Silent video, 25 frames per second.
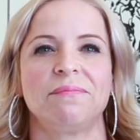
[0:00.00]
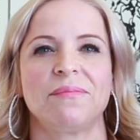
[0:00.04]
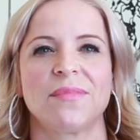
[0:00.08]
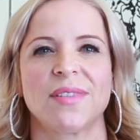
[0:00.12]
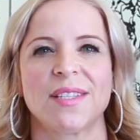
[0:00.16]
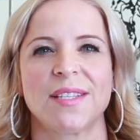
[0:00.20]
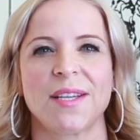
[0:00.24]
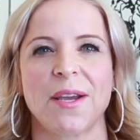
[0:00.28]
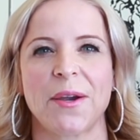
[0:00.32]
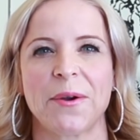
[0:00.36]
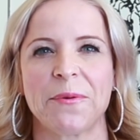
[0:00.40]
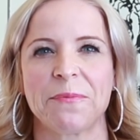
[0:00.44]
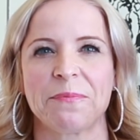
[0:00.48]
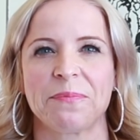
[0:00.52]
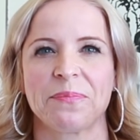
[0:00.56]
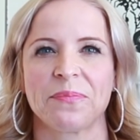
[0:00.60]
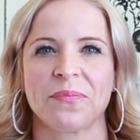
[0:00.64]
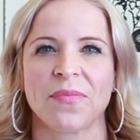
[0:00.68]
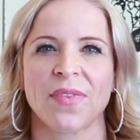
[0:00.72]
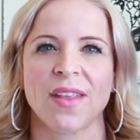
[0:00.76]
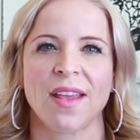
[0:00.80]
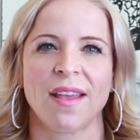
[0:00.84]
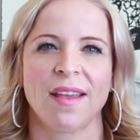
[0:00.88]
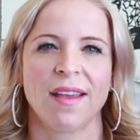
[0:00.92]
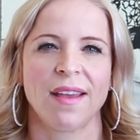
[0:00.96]
So
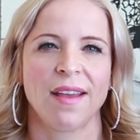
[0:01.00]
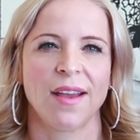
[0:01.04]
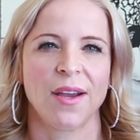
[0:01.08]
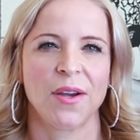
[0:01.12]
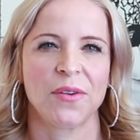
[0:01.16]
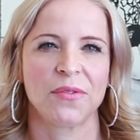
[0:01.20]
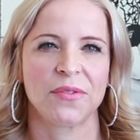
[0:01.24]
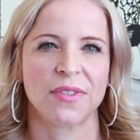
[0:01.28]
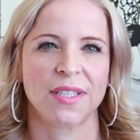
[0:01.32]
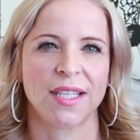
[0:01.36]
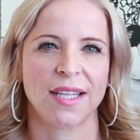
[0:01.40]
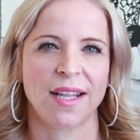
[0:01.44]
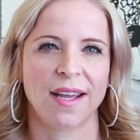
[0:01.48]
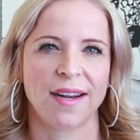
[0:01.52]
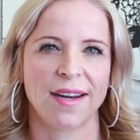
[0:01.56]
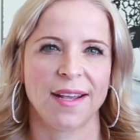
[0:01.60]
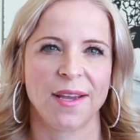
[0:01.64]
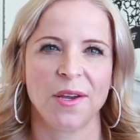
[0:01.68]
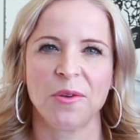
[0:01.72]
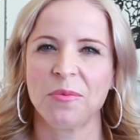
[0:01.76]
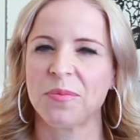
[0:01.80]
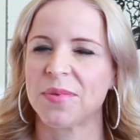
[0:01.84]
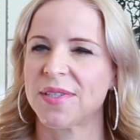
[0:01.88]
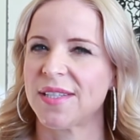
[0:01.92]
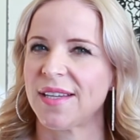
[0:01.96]
hopefully that
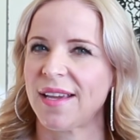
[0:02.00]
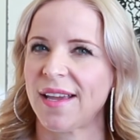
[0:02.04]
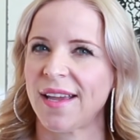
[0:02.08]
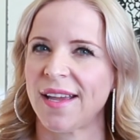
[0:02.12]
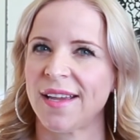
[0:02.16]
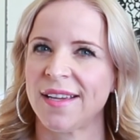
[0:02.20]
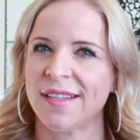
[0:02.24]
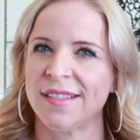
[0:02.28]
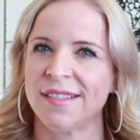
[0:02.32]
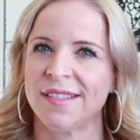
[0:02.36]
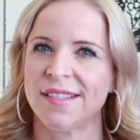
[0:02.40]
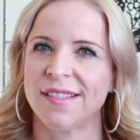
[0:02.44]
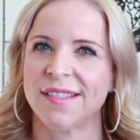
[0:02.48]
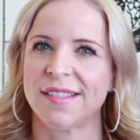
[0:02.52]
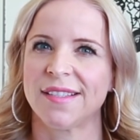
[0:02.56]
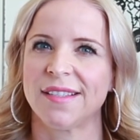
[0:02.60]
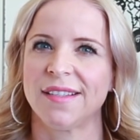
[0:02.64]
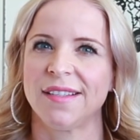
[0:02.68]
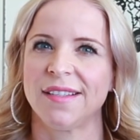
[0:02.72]
helps. And